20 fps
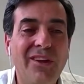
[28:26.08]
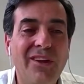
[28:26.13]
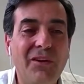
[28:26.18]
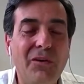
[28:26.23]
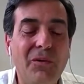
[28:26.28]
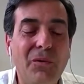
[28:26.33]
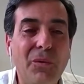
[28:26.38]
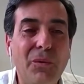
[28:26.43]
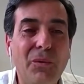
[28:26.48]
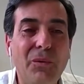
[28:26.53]

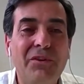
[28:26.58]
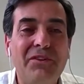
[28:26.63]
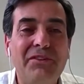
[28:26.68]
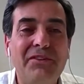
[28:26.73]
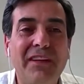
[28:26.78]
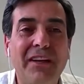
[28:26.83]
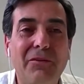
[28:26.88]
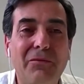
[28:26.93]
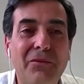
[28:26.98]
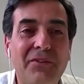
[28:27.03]
We
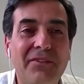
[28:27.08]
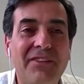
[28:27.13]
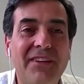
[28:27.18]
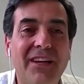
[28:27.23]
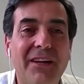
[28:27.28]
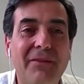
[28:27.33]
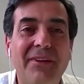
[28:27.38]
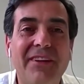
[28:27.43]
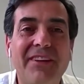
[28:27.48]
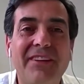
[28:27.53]
started with
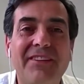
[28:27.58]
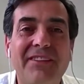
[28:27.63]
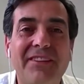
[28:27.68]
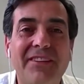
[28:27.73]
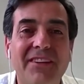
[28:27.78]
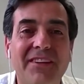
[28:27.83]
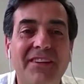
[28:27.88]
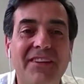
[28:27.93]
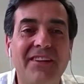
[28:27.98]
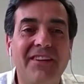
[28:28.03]

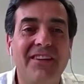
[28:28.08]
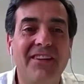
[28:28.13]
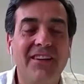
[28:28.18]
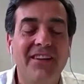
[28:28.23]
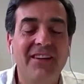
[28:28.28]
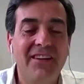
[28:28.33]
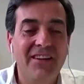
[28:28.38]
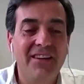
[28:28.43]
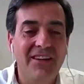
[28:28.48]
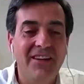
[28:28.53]
telemedicine
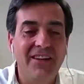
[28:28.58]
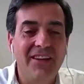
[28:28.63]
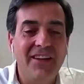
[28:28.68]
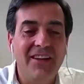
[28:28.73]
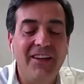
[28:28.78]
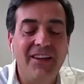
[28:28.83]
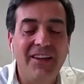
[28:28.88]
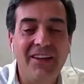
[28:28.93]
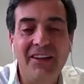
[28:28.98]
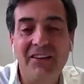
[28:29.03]

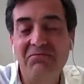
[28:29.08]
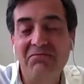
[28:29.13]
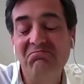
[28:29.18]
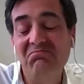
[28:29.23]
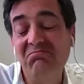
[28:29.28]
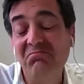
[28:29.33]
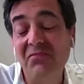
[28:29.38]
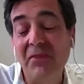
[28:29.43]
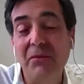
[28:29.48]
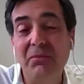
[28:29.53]

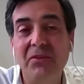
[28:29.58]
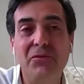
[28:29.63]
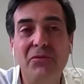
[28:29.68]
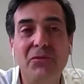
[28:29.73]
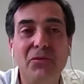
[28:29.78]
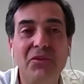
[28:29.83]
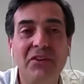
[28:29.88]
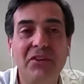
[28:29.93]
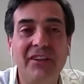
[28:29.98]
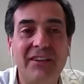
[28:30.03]
maybe 2
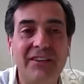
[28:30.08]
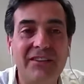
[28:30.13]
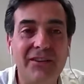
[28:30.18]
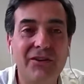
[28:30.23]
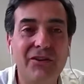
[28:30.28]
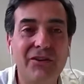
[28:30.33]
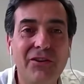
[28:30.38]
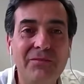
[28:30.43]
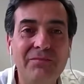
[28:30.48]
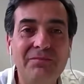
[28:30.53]
years
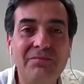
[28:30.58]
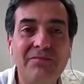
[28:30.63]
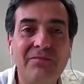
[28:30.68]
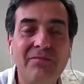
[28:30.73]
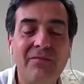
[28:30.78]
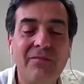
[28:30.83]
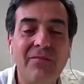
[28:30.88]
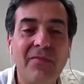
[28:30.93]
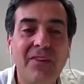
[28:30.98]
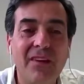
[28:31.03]
ago
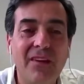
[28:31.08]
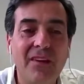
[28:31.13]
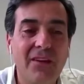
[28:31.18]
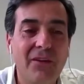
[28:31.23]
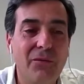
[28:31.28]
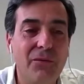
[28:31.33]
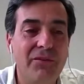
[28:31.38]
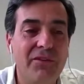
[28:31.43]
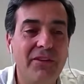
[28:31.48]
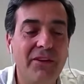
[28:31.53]

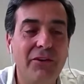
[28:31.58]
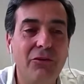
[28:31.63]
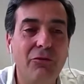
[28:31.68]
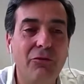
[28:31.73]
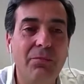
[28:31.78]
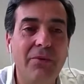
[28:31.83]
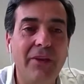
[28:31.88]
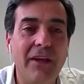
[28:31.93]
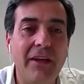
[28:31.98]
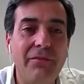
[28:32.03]
with the new
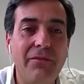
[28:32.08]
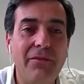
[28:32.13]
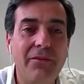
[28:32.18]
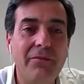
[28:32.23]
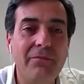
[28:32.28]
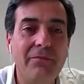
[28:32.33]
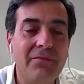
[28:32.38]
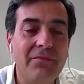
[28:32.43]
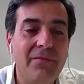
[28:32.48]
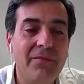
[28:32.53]

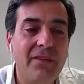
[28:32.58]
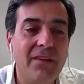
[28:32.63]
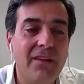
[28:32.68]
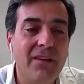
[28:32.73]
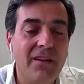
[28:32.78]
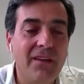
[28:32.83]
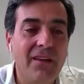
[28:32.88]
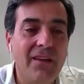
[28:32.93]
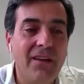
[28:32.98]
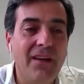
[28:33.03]
platform,
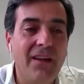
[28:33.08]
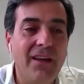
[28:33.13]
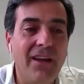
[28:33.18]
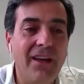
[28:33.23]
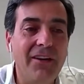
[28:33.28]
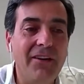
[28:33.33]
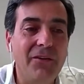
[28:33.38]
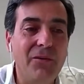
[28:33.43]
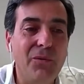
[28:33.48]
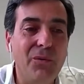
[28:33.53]

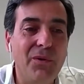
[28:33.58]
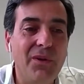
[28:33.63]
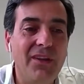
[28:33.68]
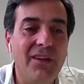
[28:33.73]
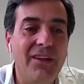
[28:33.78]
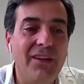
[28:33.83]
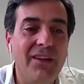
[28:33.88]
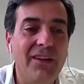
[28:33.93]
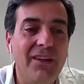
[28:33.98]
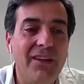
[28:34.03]
and
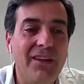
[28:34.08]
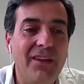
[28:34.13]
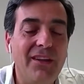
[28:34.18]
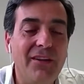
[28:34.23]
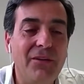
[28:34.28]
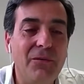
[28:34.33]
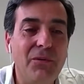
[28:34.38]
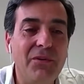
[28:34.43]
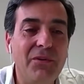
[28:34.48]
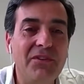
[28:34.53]

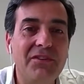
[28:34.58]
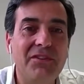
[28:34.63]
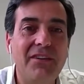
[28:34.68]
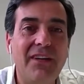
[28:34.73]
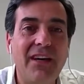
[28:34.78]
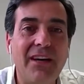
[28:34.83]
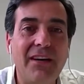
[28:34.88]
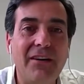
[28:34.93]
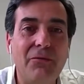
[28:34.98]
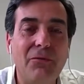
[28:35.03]
we
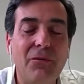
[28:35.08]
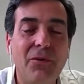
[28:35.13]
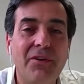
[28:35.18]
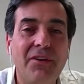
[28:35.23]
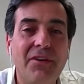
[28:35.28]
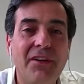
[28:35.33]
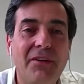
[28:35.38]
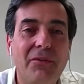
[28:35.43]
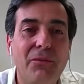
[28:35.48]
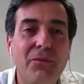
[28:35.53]
start
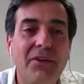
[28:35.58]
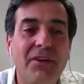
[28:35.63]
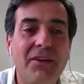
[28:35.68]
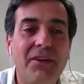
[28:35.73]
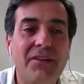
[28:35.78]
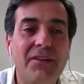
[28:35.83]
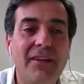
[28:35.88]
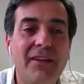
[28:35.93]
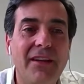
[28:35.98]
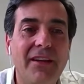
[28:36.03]
working
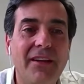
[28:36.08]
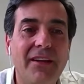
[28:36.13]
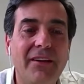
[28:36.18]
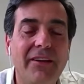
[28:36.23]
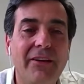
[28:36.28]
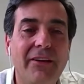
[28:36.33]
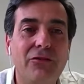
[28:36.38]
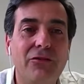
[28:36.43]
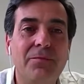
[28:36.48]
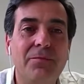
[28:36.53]
with
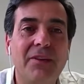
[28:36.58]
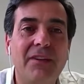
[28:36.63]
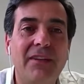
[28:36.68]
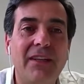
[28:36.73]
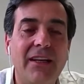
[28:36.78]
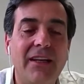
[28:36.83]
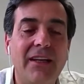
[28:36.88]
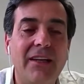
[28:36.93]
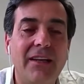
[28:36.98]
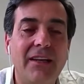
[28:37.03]
the
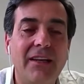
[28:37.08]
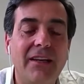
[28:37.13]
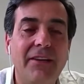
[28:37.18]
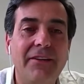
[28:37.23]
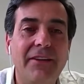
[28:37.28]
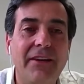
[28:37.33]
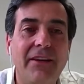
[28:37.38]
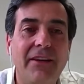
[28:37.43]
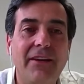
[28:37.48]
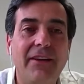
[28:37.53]
Hospital
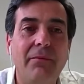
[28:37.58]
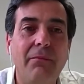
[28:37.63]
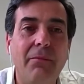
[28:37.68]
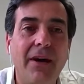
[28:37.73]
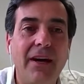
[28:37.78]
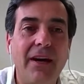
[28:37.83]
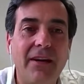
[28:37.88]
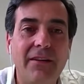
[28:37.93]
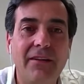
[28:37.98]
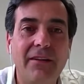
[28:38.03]
del
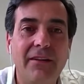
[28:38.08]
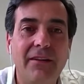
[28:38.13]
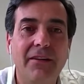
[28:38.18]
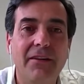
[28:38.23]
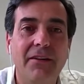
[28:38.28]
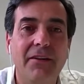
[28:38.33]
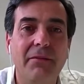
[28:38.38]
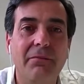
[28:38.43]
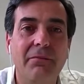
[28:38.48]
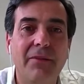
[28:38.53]
Mar
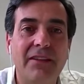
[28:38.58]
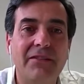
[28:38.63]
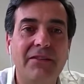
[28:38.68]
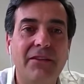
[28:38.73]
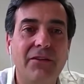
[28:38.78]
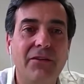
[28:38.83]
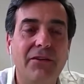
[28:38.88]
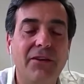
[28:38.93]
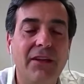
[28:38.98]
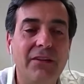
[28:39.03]
here in
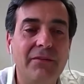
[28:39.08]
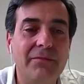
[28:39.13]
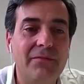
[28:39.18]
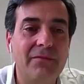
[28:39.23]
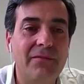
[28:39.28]
Barcelona